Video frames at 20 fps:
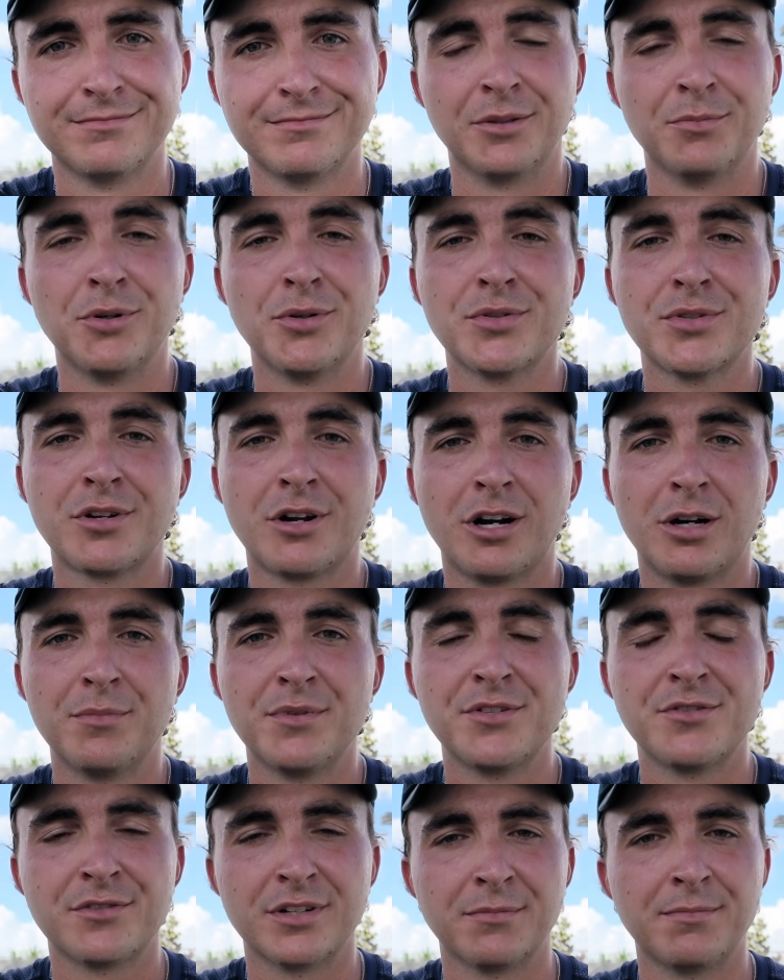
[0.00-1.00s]
The most
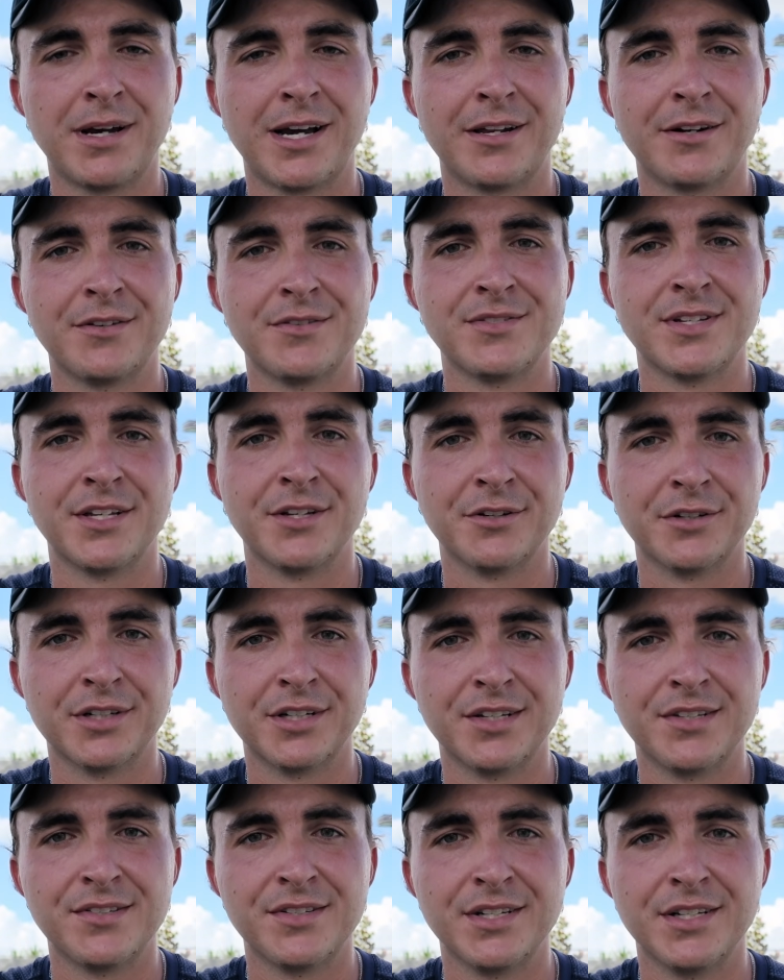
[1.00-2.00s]
common string patterns that you're
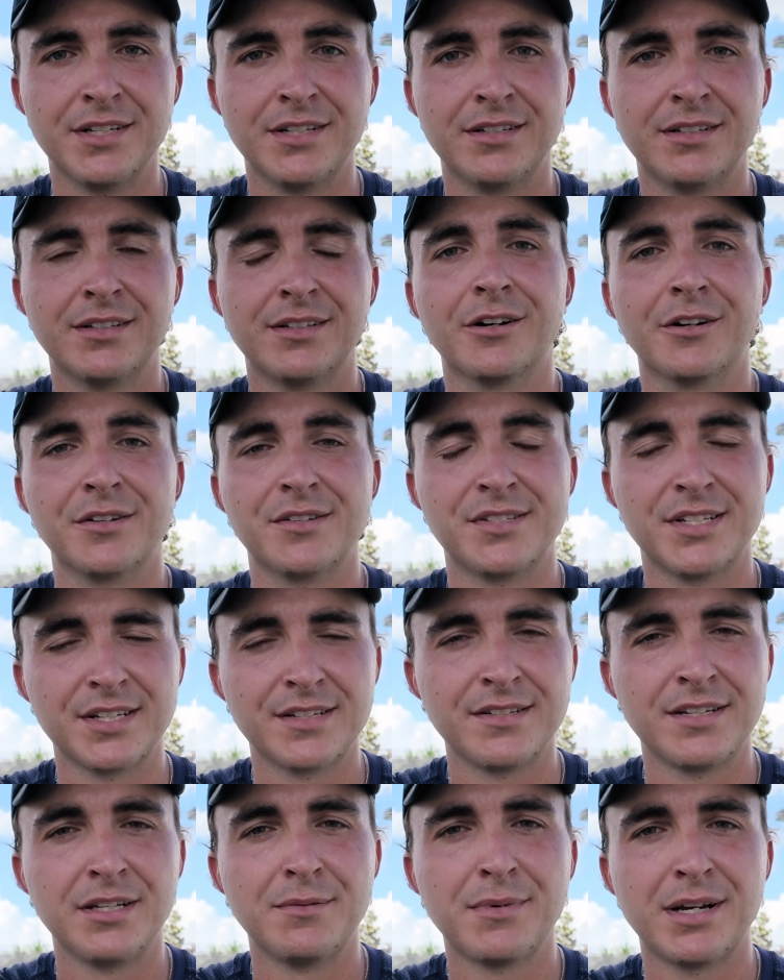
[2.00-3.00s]
gonna see are
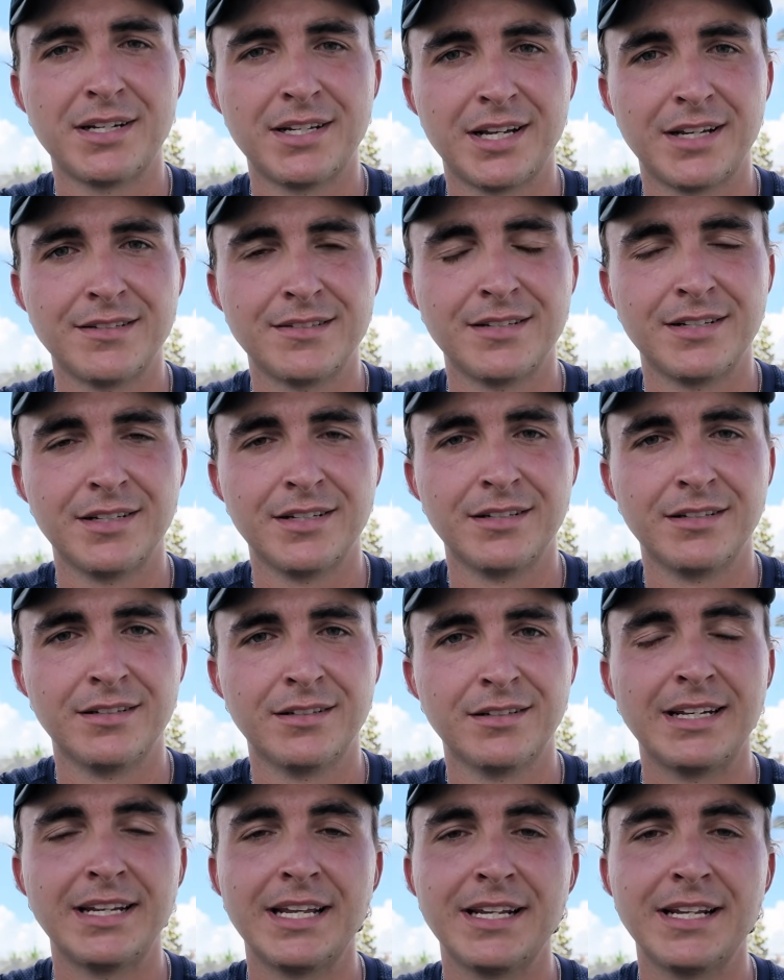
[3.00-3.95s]
16 by 19 and